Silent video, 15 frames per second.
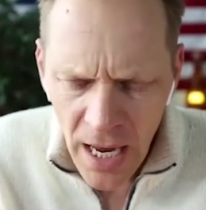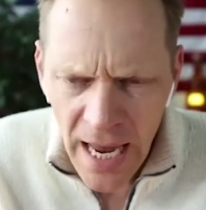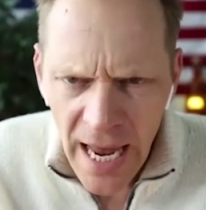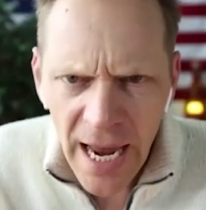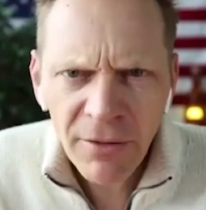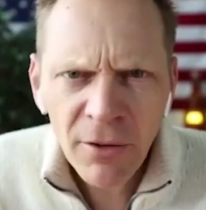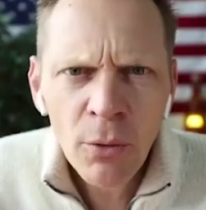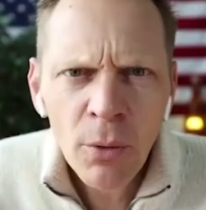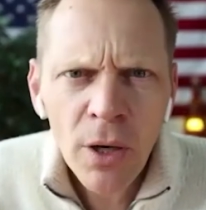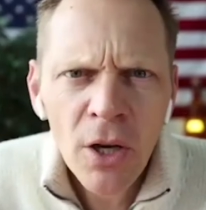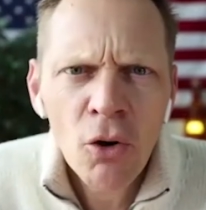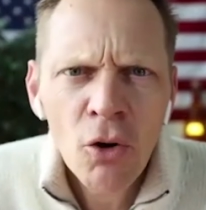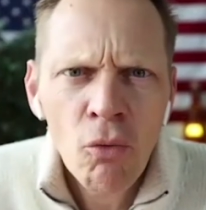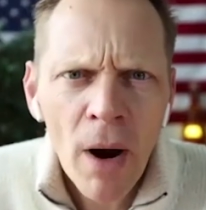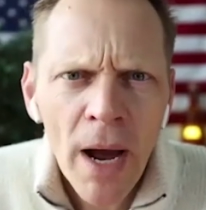everywhere you
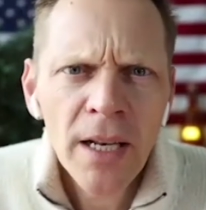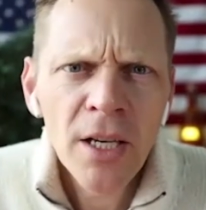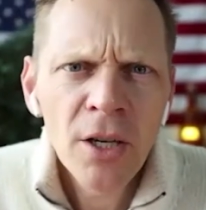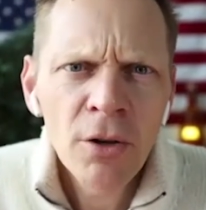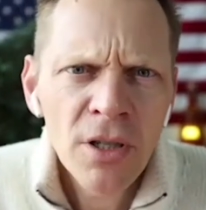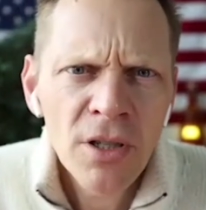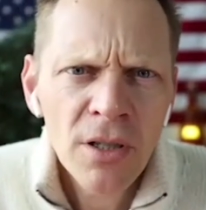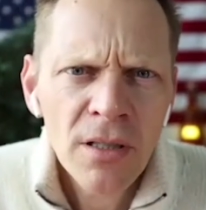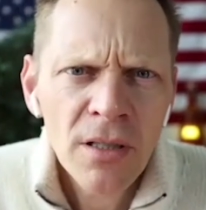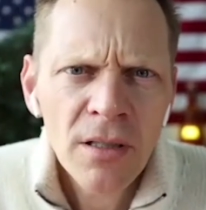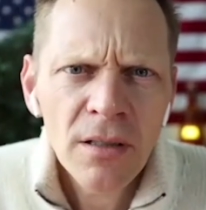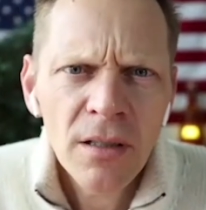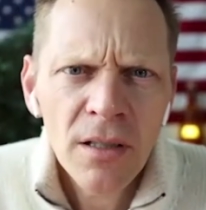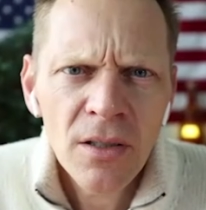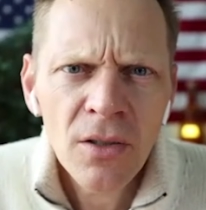went you were just
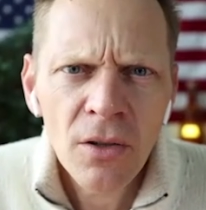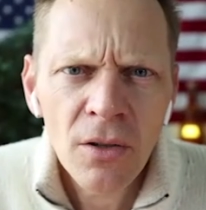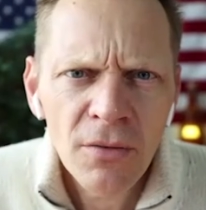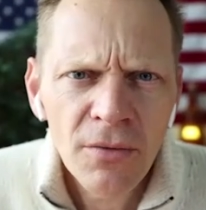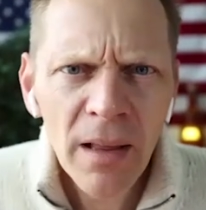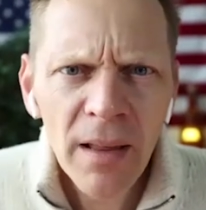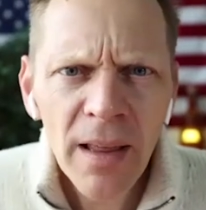sort of